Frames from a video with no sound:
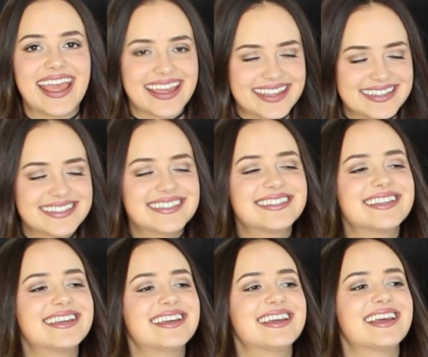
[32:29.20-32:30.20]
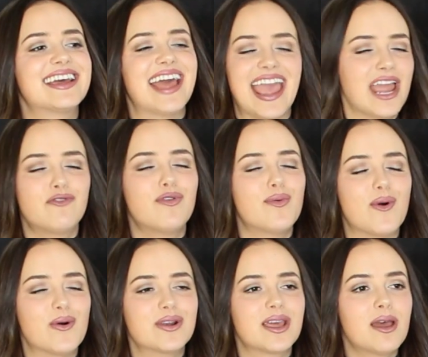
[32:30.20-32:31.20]
is a
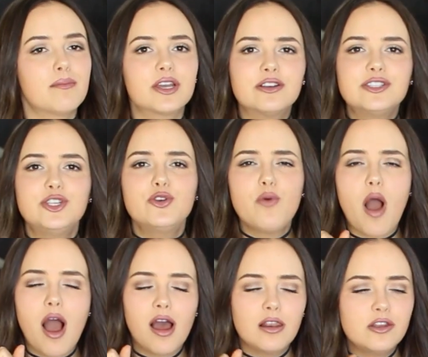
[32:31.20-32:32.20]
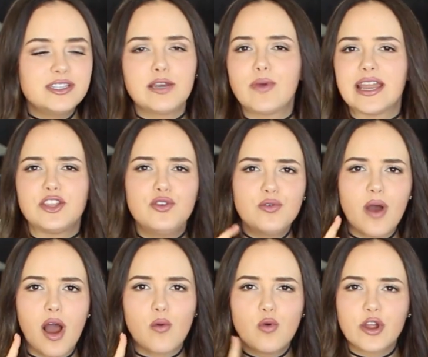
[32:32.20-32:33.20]
reward. Because you are losing weight, you
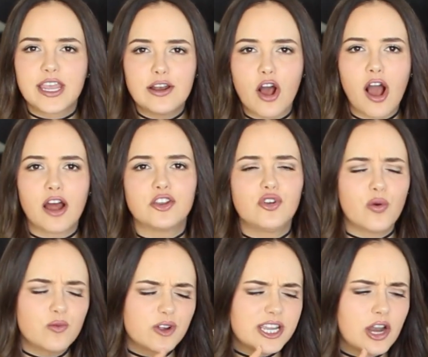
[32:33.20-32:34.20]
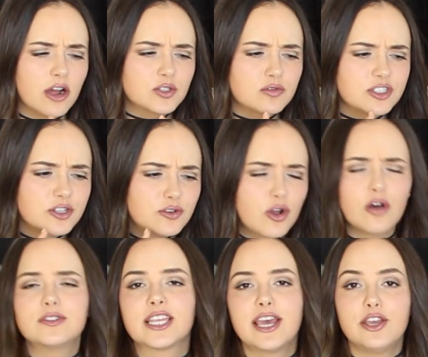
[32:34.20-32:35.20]
are working hard, you're working hard towards your
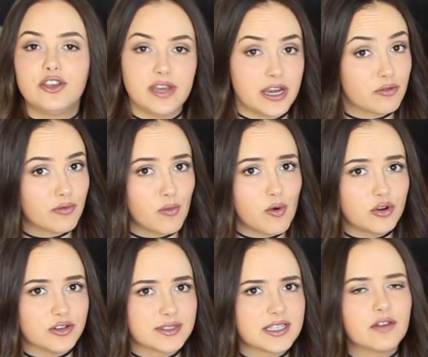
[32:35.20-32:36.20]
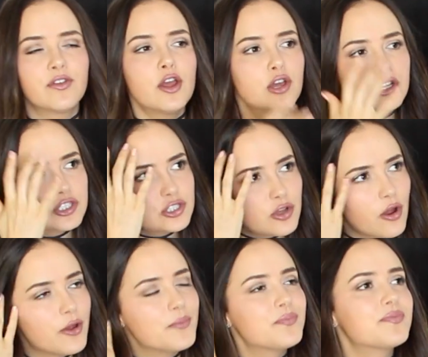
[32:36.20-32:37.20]
goals, you need to reward yourself.
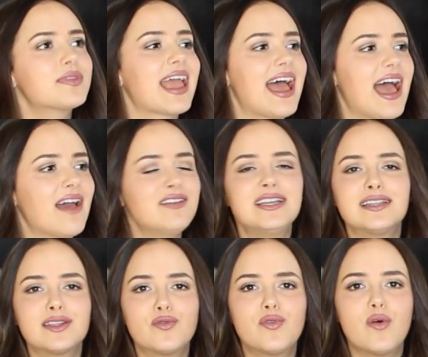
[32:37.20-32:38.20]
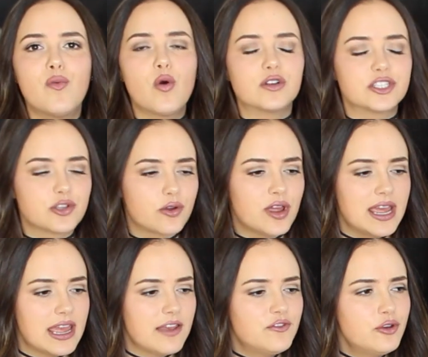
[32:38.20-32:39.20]
So having a little reward. So
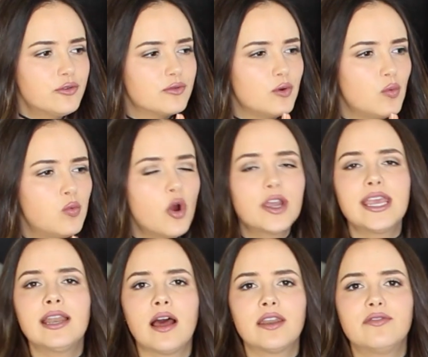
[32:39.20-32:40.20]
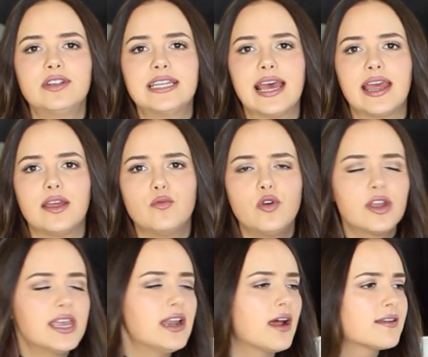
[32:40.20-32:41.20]
if you're working out every day,
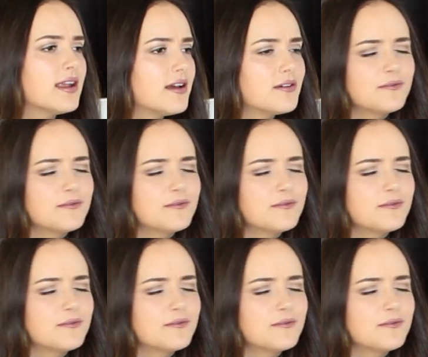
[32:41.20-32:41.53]
working out